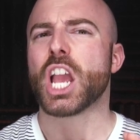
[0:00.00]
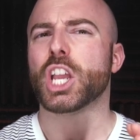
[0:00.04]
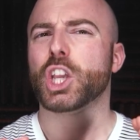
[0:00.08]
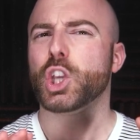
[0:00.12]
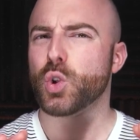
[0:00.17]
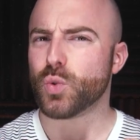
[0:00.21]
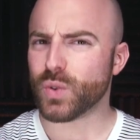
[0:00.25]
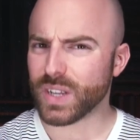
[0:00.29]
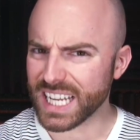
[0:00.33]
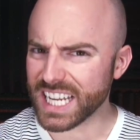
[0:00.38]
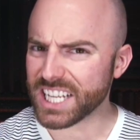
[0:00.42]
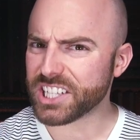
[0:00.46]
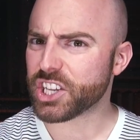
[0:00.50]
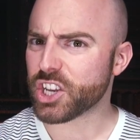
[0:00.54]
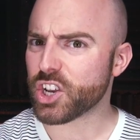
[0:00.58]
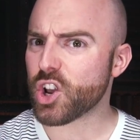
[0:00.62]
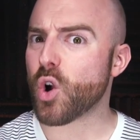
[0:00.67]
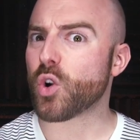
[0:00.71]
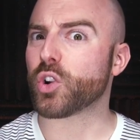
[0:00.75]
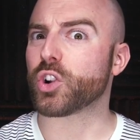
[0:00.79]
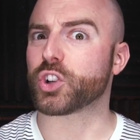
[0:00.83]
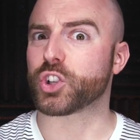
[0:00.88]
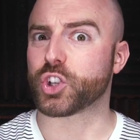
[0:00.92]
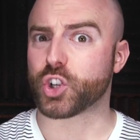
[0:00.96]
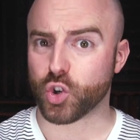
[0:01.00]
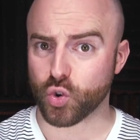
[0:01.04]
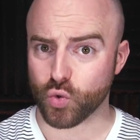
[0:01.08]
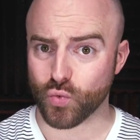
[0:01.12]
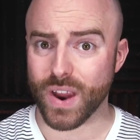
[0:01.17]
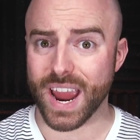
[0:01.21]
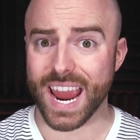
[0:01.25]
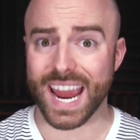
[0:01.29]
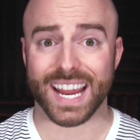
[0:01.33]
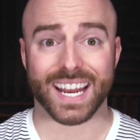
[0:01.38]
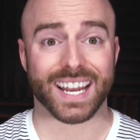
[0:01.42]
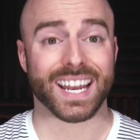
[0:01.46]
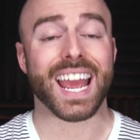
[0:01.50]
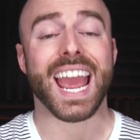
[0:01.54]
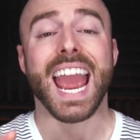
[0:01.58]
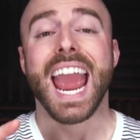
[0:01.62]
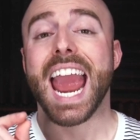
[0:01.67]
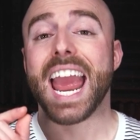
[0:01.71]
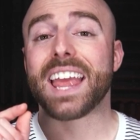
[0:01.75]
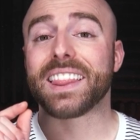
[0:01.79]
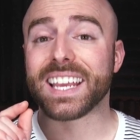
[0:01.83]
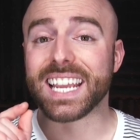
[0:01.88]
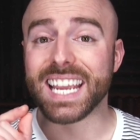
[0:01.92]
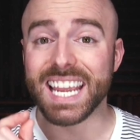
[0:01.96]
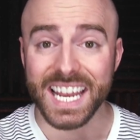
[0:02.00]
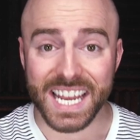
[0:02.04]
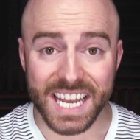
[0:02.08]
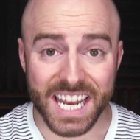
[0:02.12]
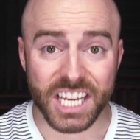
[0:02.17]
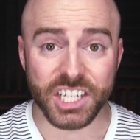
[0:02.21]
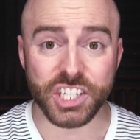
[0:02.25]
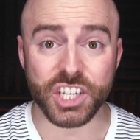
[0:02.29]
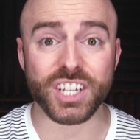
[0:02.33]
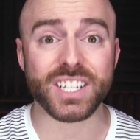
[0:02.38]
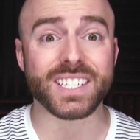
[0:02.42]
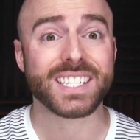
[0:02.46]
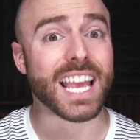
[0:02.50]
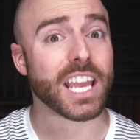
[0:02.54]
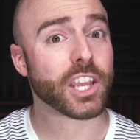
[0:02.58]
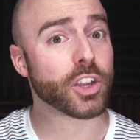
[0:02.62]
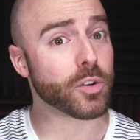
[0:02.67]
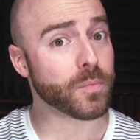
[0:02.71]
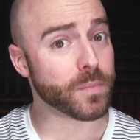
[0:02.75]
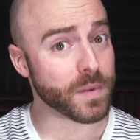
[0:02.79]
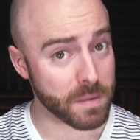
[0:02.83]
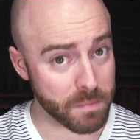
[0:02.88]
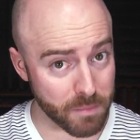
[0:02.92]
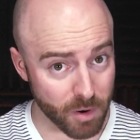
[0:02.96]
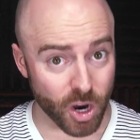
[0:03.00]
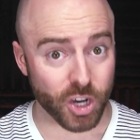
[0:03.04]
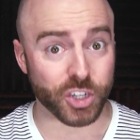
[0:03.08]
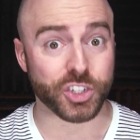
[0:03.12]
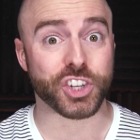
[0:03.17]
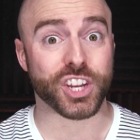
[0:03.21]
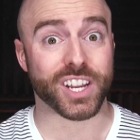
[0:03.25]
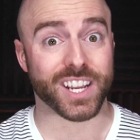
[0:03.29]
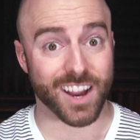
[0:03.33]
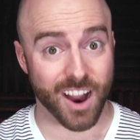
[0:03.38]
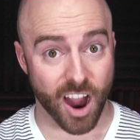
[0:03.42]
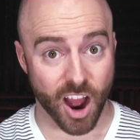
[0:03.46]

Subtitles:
you need to know your terrain and the conditions that you'll be marching